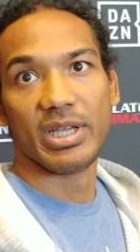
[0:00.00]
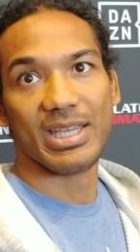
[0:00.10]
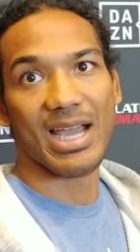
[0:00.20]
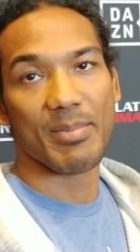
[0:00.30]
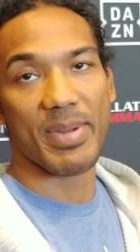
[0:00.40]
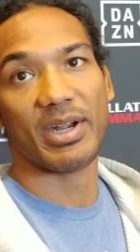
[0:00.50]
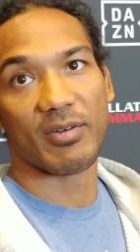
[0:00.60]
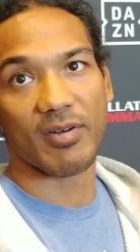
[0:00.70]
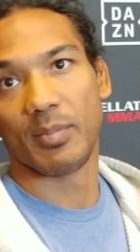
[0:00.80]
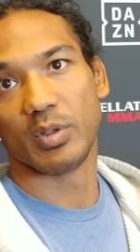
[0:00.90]
He got
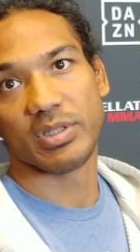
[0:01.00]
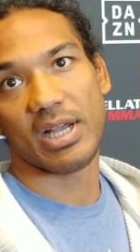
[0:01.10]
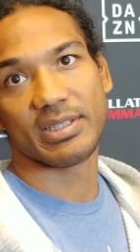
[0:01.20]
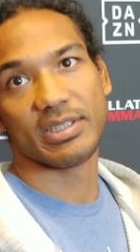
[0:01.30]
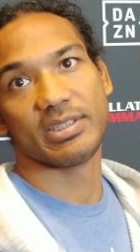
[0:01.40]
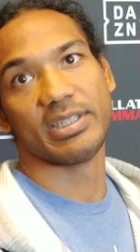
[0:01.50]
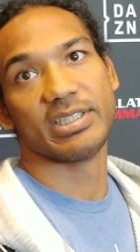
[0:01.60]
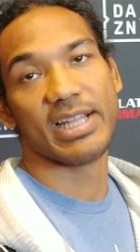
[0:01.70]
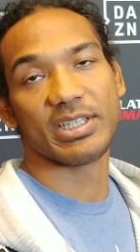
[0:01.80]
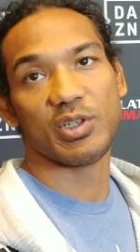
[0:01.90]
better from those losses. In
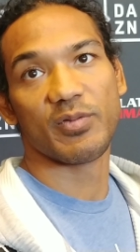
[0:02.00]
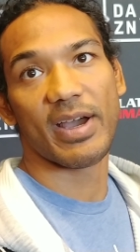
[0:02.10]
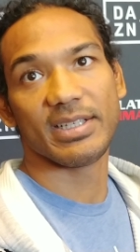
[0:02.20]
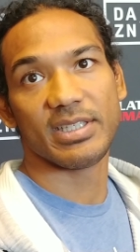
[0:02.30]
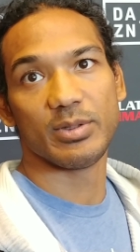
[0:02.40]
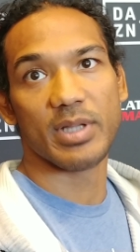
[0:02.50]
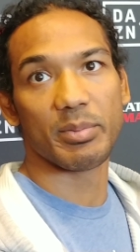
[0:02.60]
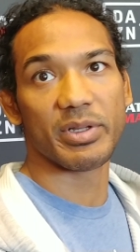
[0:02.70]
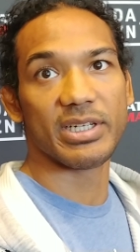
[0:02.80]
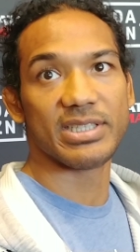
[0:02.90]
his next 2 fights, he was
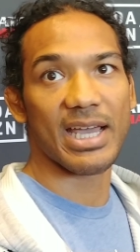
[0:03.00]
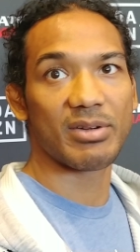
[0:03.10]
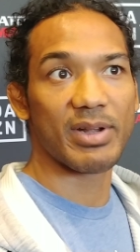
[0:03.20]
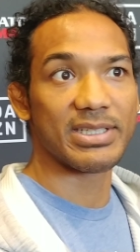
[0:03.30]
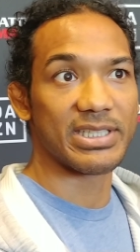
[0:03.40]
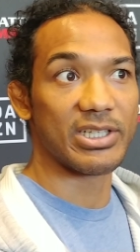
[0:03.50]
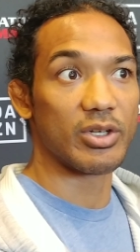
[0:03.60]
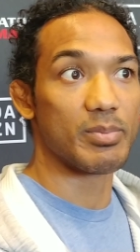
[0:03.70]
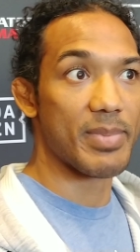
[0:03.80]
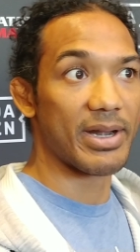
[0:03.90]
able to get his hand raised, and he
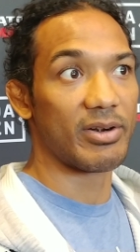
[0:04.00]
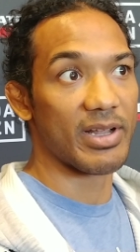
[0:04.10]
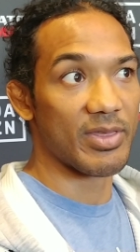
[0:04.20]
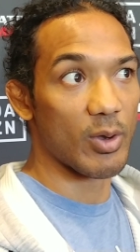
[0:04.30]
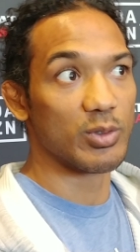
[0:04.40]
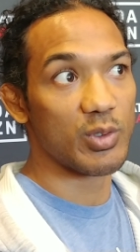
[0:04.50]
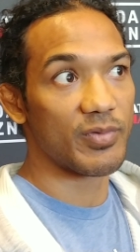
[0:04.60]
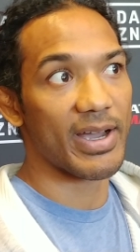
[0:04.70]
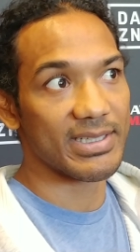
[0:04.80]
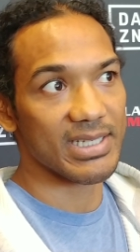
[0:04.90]
looked better in those 2
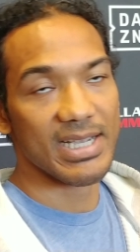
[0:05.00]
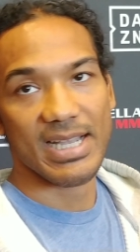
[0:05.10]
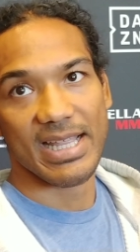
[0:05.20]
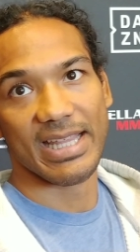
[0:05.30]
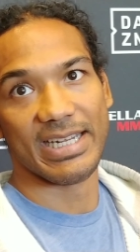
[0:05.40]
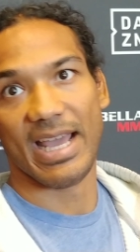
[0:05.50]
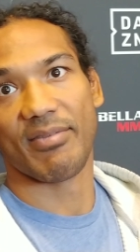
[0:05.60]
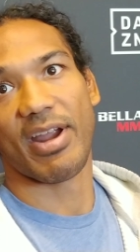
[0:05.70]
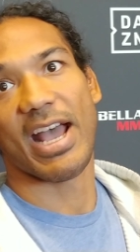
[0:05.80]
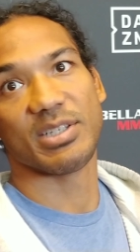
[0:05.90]
fights than he
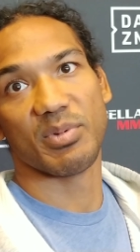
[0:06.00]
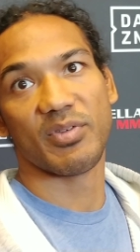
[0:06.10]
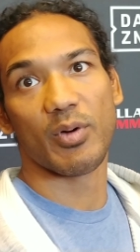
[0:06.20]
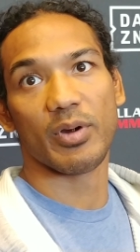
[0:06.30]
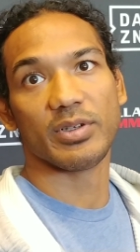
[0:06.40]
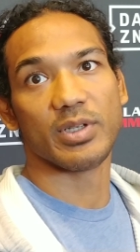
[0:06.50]
ever has before.